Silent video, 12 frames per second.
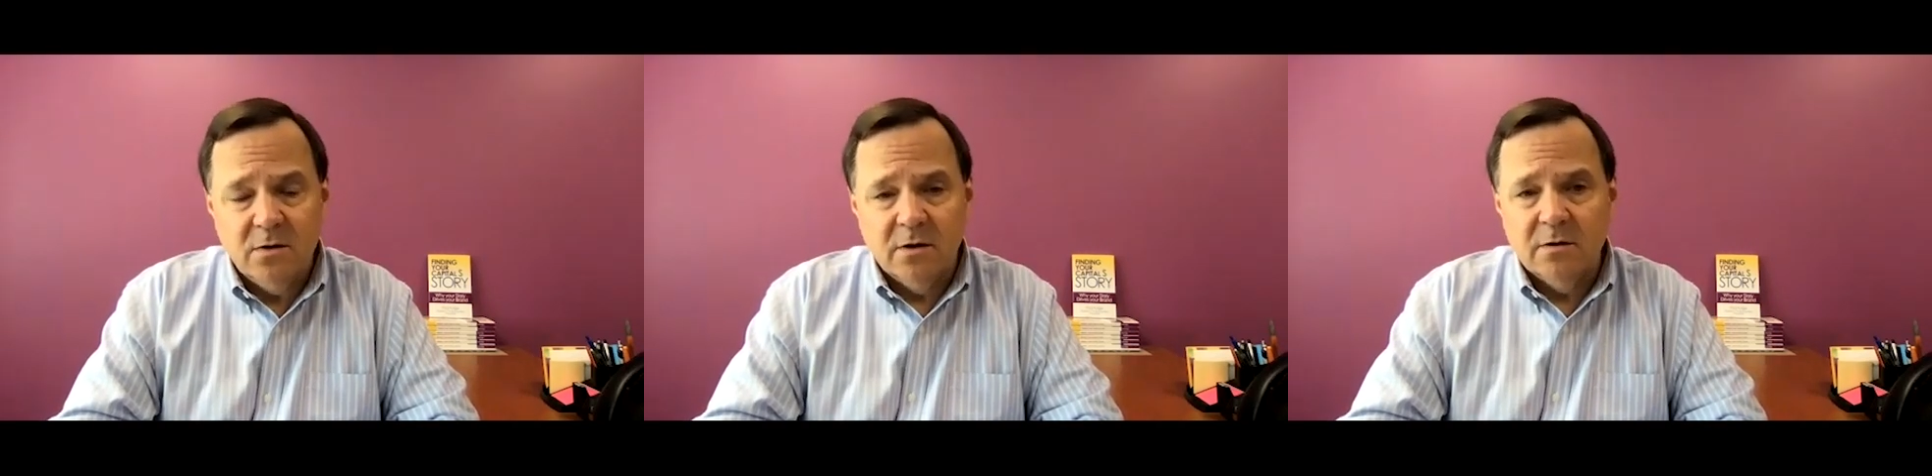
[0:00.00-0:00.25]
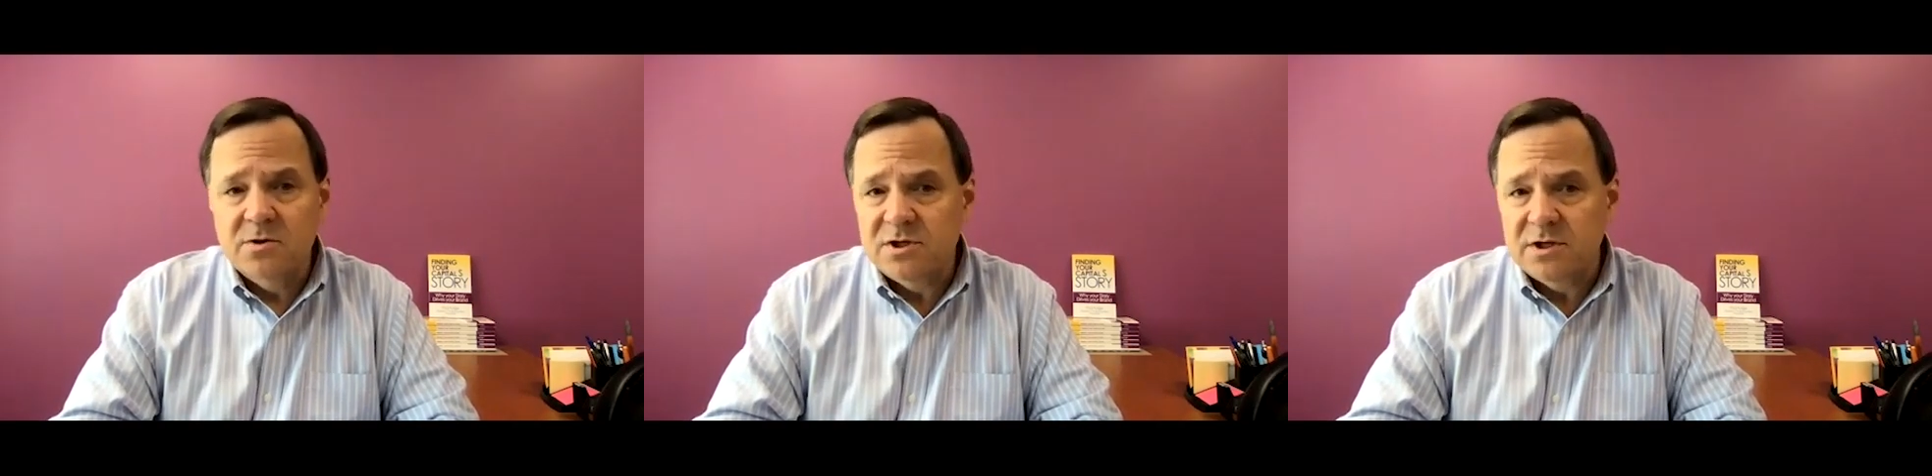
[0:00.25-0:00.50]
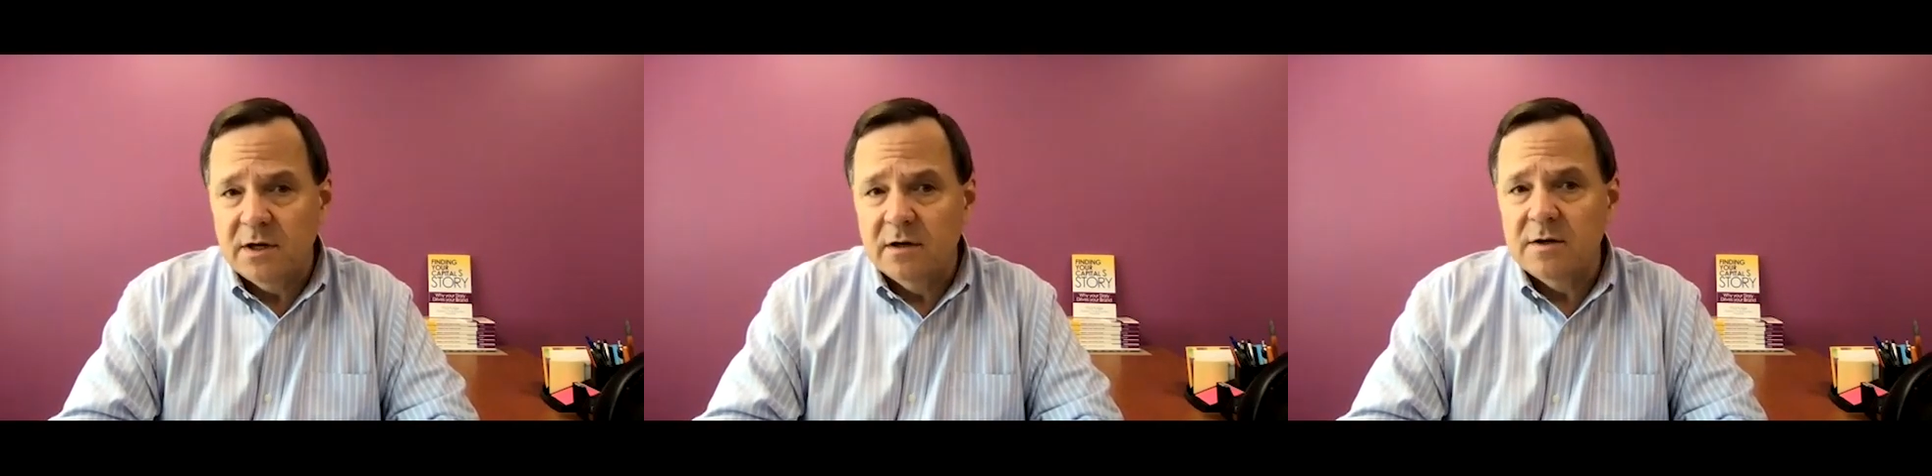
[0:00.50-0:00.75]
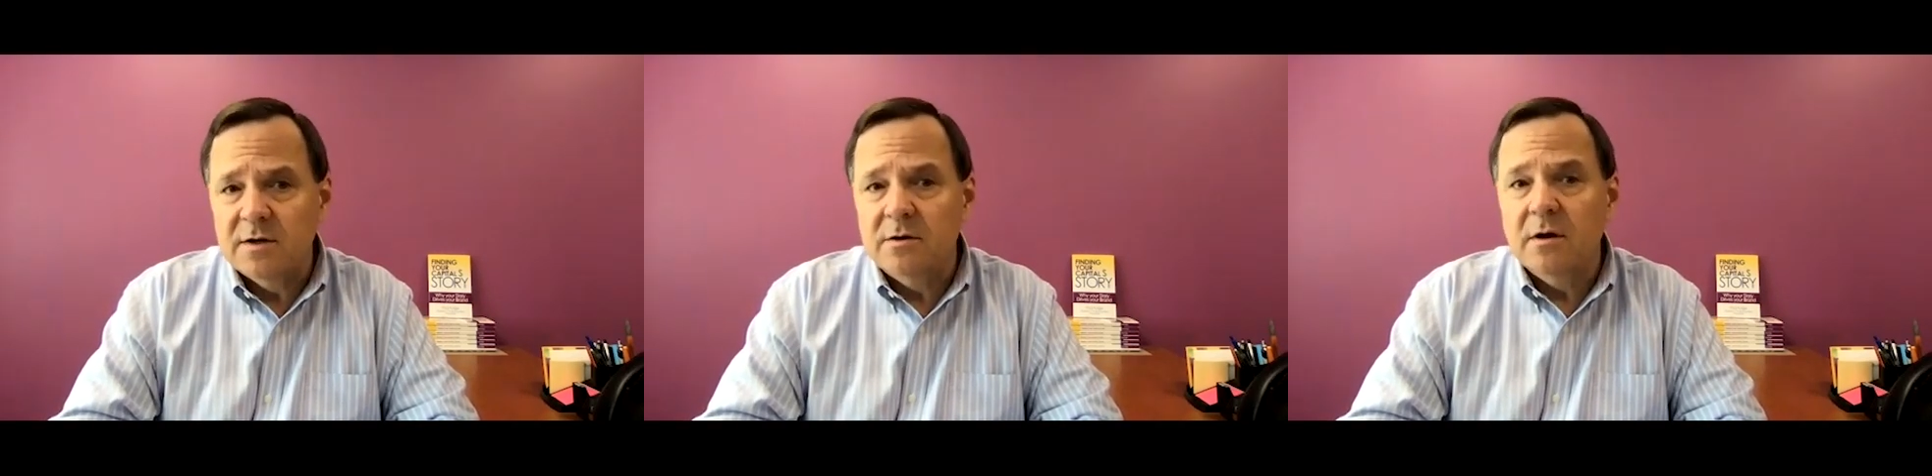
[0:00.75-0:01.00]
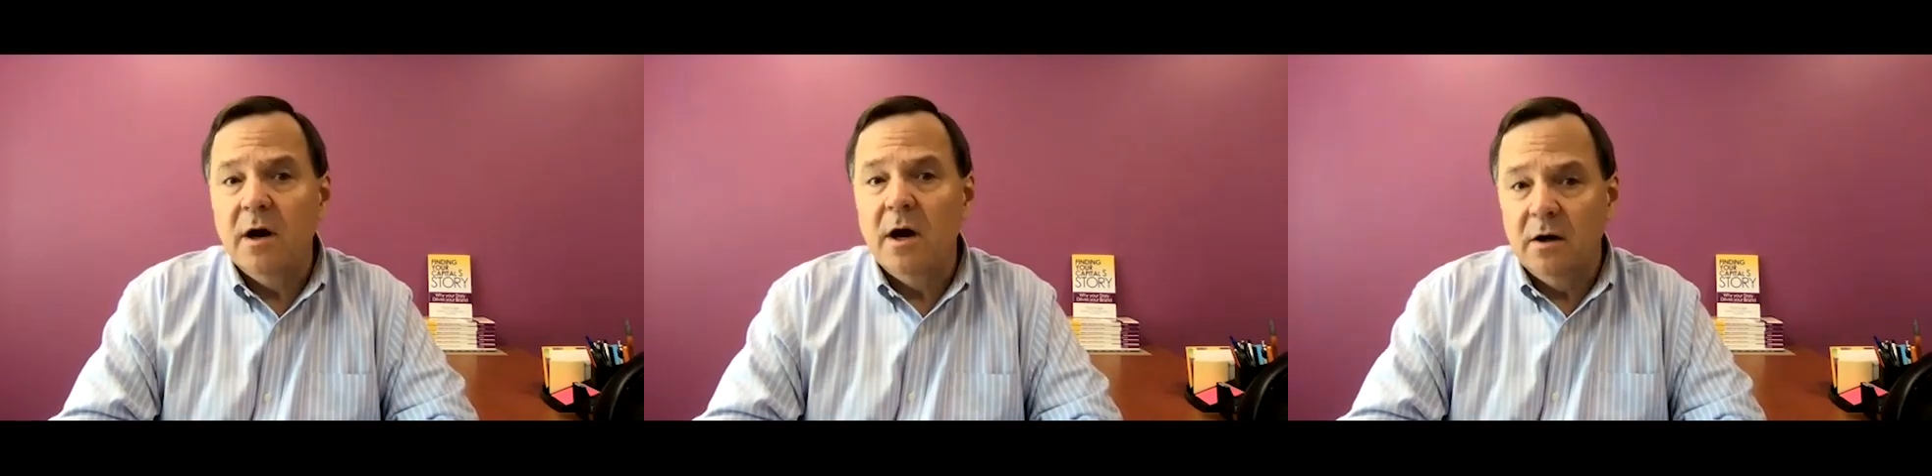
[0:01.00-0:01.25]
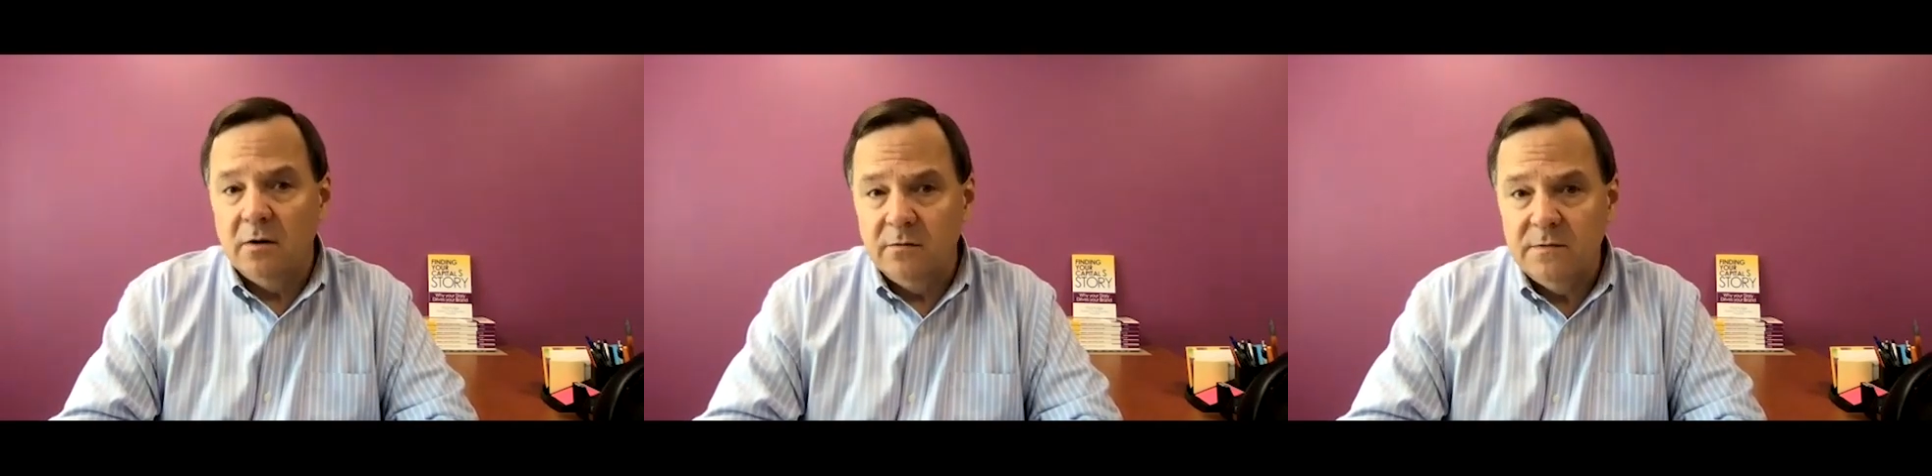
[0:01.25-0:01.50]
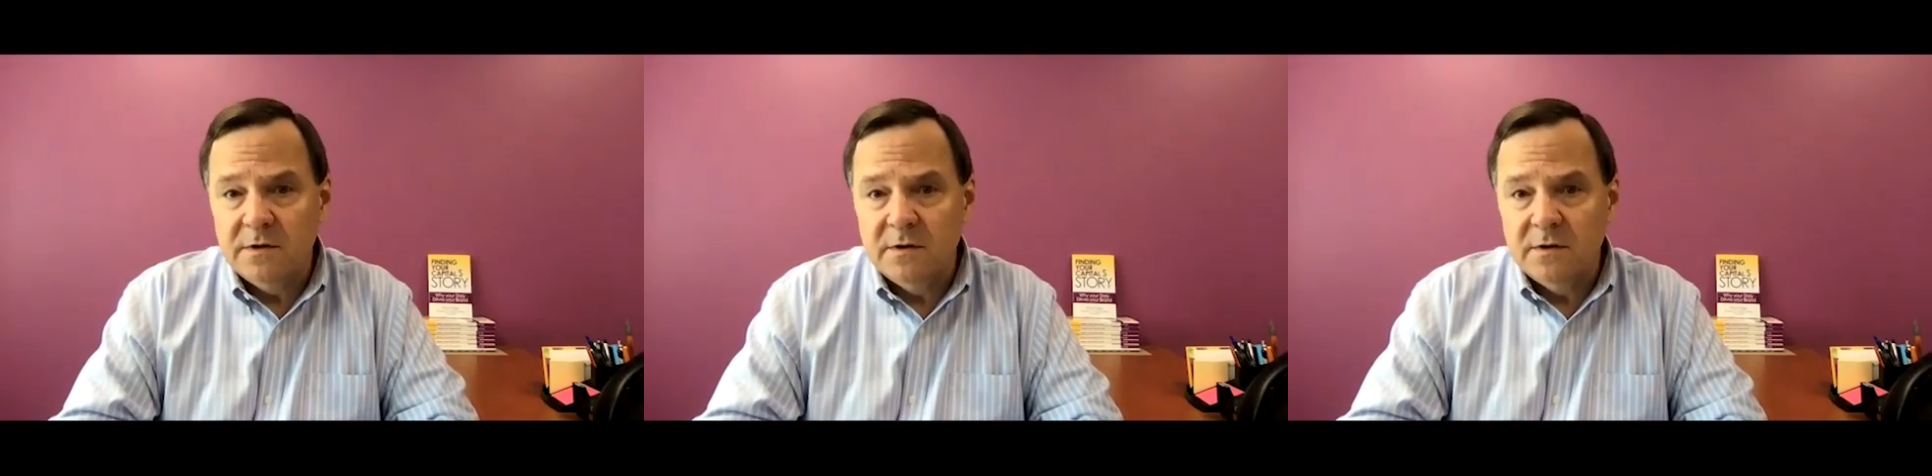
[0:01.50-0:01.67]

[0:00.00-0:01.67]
earned, shared, and owned.